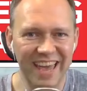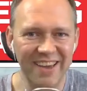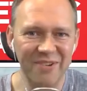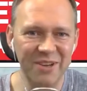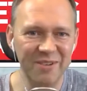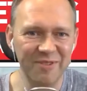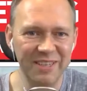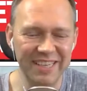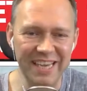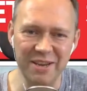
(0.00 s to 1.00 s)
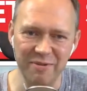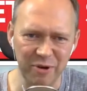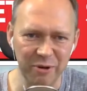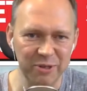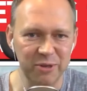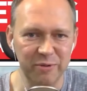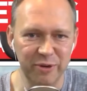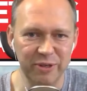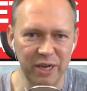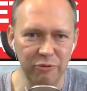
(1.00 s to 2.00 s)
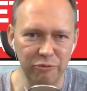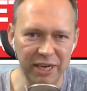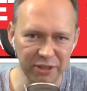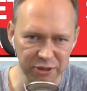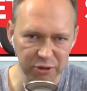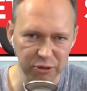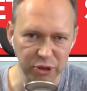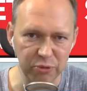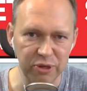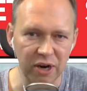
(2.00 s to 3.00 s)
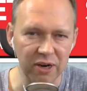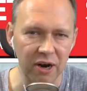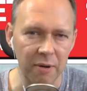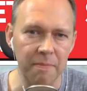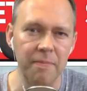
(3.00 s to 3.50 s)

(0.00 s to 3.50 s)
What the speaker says: well, you can find Ian, of course, over at razorsocial.com.